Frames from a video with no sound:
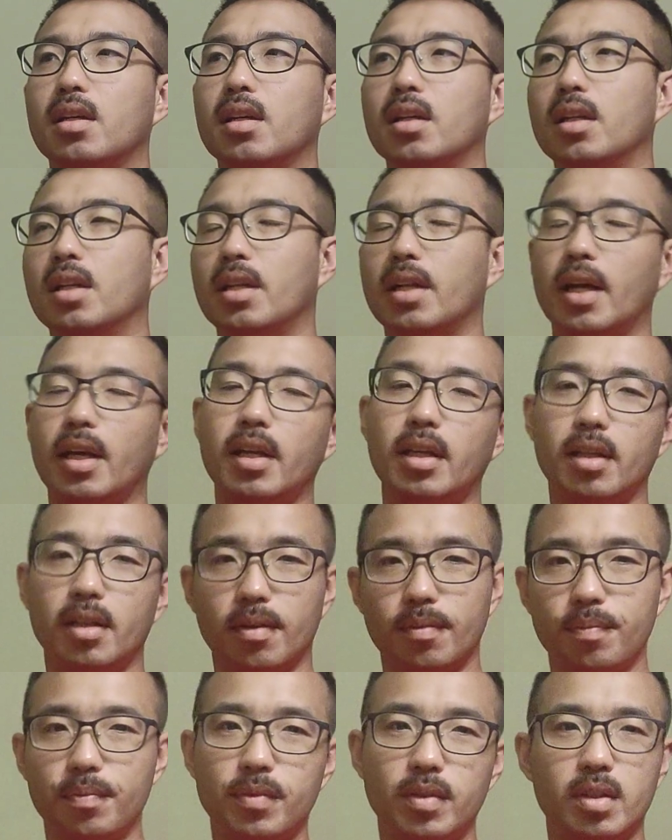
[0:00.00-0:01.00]
in the night
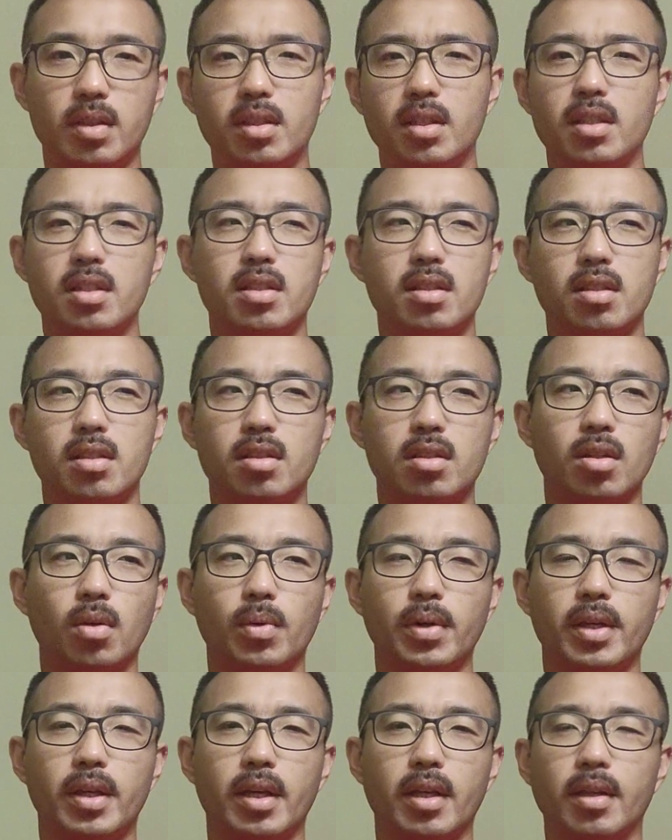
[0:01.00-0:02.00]
just so
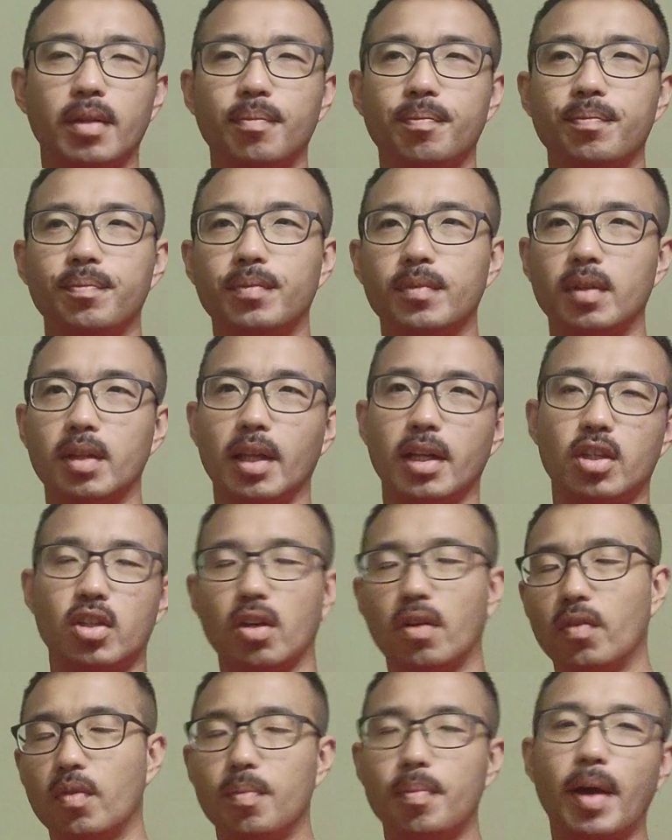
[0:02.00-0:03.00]
we can like
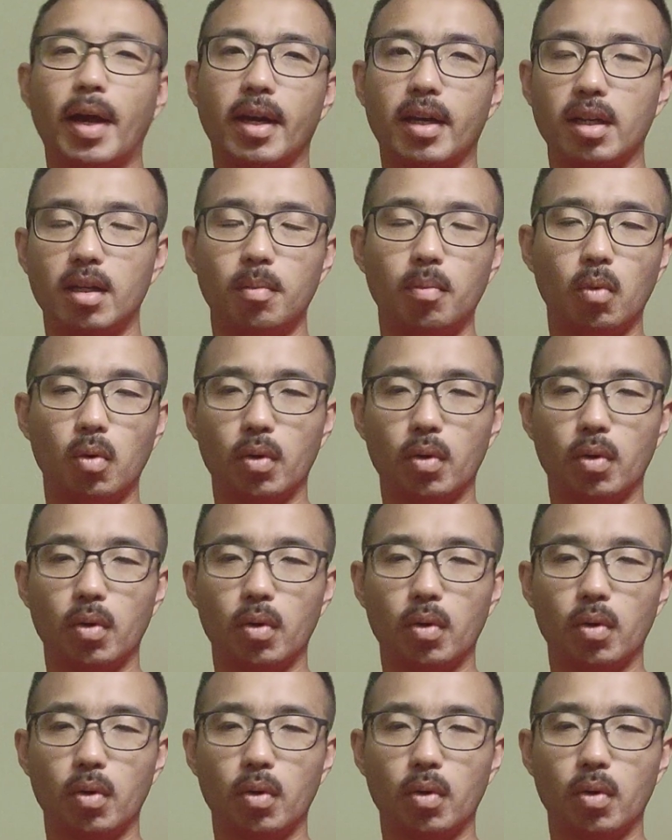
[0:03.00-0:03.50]
travel back in the